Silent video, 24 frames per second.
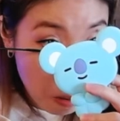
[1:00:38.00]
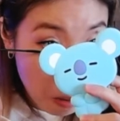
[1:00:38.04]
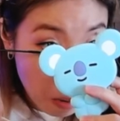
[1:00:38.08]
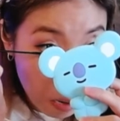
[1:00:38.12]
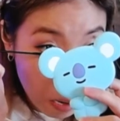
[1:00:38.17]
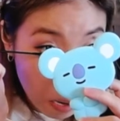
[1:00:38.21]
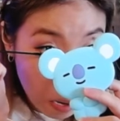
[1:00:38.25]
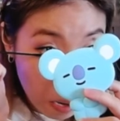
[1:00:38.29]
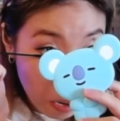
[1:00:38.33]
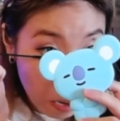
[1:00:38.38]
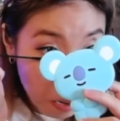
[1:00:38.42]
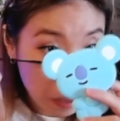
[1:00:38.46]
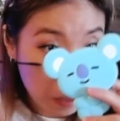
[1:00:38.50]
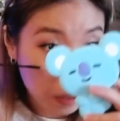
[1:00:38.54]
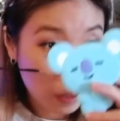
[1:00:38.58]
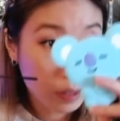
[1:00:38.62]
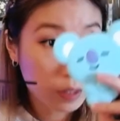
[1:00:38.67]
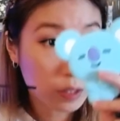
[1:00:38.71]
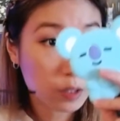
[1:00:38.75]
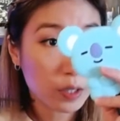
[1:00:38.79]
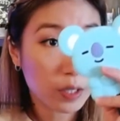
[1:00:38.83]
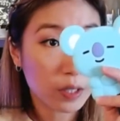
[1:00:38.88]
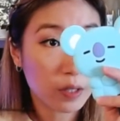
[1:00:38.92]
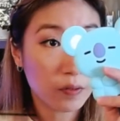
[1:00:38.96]
Okay, I'm gonna
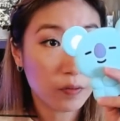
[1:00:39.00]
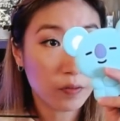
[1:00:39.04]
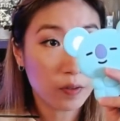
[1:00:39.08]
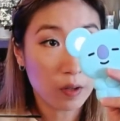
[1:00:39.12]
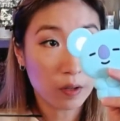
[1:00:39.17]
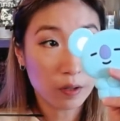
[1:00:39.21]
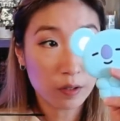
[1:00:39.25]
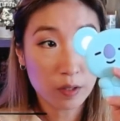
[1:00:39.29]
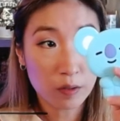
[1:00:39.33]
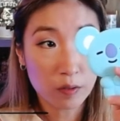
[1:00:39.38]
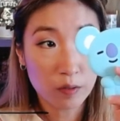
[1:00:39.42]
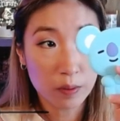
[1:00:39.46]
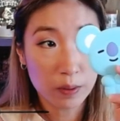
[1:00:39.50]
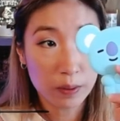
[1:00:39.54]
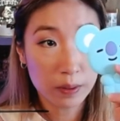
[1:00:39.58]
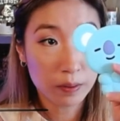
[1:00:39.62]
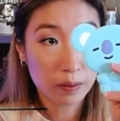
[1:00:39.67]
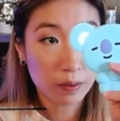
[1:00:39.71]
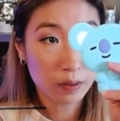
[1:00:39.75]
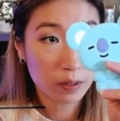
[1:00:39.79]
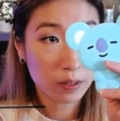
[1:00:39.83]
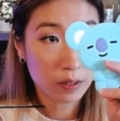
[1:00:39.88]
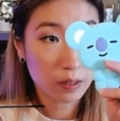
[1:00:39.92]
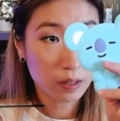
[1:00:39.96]
try the volume one
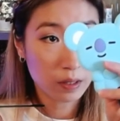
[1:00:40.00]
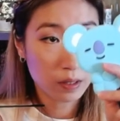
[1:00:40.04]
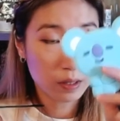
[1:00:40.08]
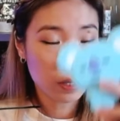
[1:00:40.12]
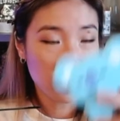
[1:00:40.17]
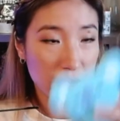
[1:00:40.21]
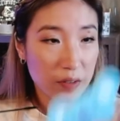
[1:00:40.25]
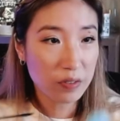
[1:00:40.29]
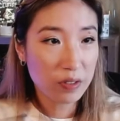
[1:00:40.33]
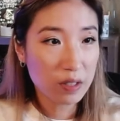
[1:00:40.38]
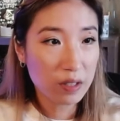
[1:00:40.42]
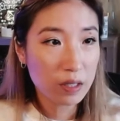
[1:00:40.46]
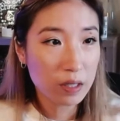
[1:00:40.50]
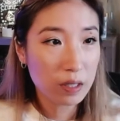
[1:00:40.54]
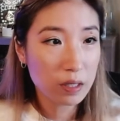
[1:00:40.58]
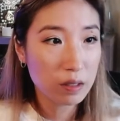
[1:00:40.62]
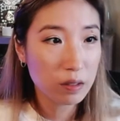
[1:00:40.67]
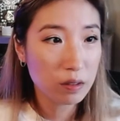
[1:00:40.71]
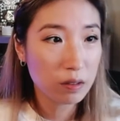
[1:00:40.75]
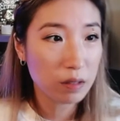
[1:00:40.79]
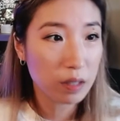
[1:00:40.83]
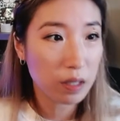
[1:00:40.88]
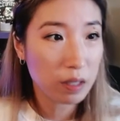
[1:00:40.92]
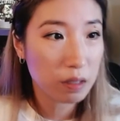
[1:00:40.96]
on this side. See, I feel like I
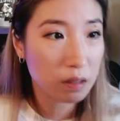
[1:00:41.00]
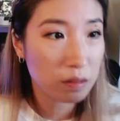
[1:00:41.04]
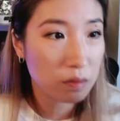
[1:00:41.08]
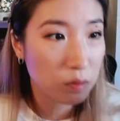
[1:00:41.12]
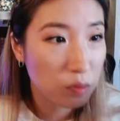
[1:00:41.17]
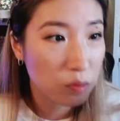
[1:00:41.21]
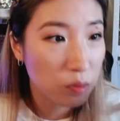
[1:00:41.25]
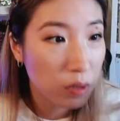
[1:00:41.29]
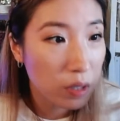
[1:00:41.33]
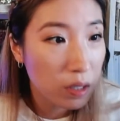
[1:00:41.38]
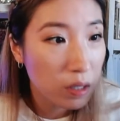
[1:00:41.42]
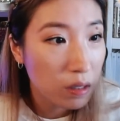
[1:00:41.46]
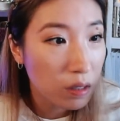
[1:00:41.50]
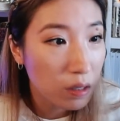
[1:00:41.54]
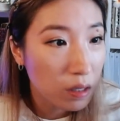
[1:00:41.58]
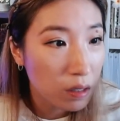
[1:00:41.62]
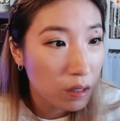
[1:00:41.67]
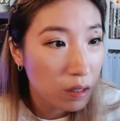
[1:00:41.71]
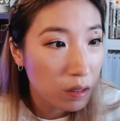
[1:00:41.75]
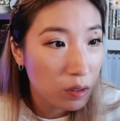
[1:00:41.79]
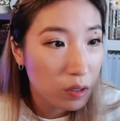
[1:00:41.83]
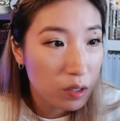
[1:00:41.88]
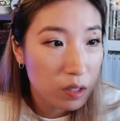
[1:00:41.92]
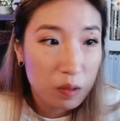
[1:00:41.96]
look like weird. I
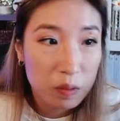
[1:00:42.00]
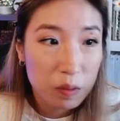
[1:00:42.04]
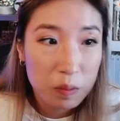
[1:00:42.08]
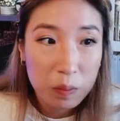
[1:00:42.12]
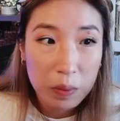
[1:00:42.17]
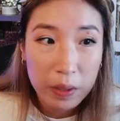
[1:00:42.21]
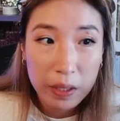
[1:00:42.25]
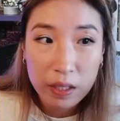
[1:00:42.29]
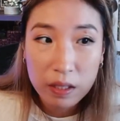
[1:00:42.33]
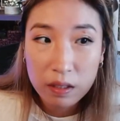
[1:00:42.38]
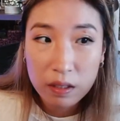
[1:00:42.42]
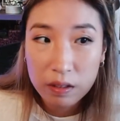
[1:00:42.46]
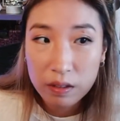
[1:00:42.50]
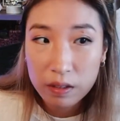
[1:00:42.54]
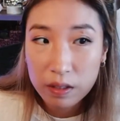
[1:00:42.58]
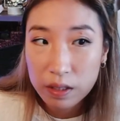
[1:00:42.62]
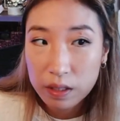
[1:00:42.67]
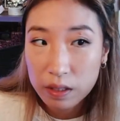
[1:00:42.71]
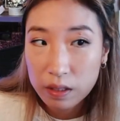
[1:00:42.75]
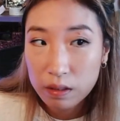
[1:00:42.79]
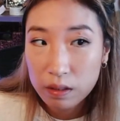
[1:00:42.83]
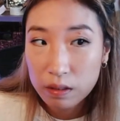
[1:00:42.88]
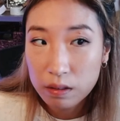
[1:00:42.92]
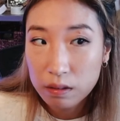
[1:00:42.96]
look spidery.